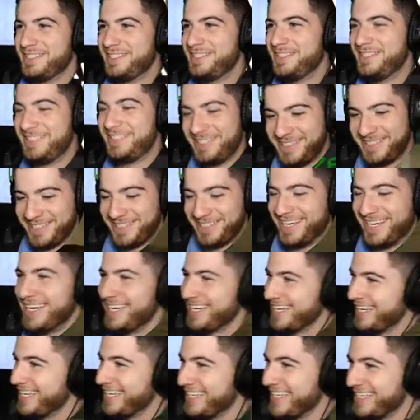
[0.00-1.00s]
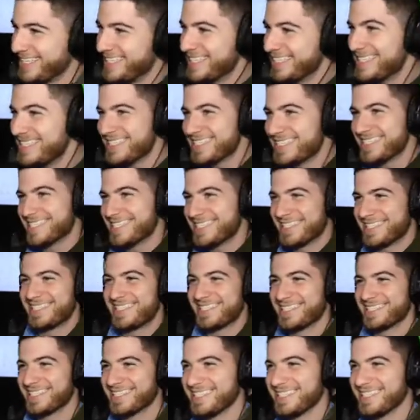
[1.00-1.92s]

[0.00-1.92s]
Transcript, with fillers: You're not stealing this bank. I've